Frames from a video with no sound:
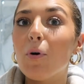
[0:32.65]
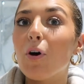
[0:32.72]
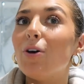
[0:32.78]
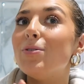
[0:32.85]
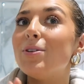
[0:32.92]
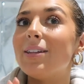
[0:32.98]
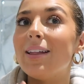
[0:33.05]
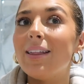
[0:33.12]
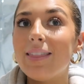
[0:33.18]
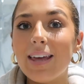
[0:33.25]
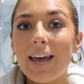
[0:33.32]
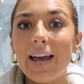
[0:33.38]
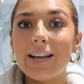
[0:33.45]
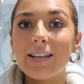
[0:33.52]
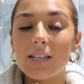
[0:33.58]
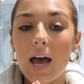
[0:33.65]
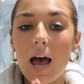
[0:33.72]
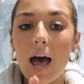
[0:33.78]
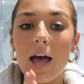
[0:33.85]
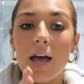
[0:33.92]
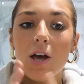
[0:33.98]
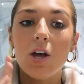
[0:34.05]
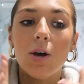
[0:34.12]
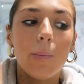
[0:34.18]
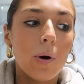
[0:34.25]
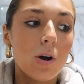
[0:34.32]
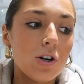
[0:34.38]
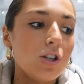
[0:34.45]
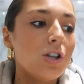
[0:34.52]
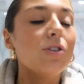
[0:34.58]
We're going to the theatre, we're
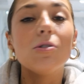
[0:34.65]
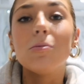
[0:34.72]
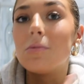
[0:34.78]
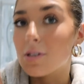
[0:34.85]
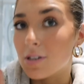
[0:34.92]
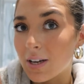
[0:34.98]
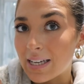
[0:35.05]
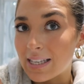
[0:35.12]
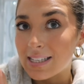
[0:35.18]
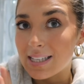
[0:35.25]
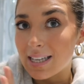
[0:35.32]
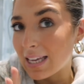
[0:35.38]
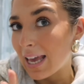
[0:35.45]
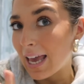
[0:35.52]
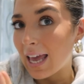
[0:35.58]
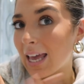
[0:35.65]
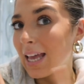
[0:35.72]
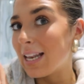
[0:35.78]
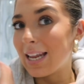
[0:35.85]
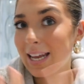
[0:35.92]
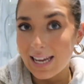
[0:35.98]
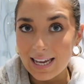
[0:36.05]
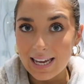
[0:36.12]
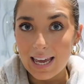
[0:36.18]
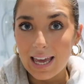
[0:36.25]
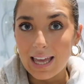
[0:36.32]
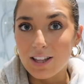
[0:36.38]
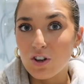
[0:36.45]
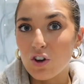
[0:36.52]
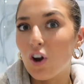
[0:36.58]
going to do some sightseeing,
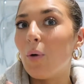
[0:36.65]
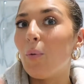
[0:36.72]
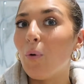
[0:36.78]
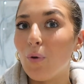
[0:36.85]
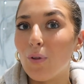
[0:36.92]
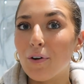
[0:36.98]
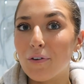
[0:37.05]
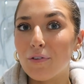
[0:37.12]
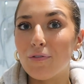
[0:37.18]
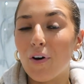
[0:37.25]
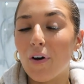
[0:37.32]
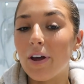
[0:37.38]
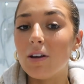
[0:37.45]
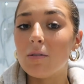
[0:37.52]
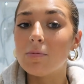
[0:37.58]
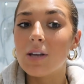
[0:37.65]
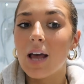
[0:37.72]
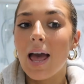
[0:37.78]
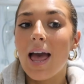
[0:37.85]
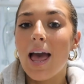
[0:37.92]
eating, you know, all the good vibes.